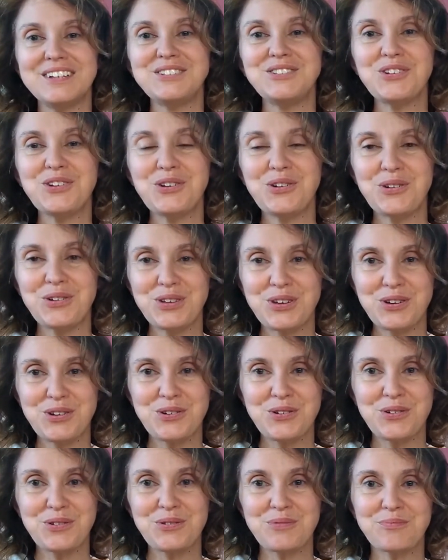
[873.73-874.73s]
to
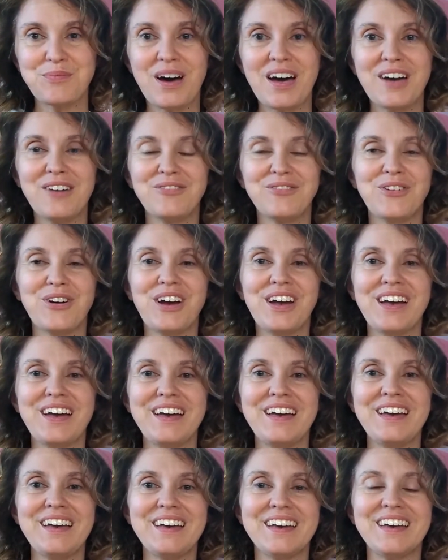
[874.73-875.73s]
you, my
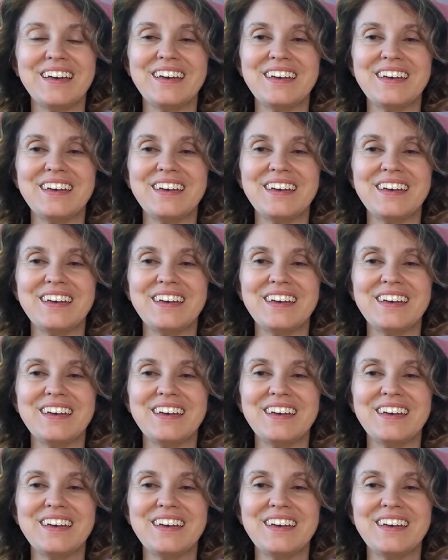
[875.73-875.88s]
friend.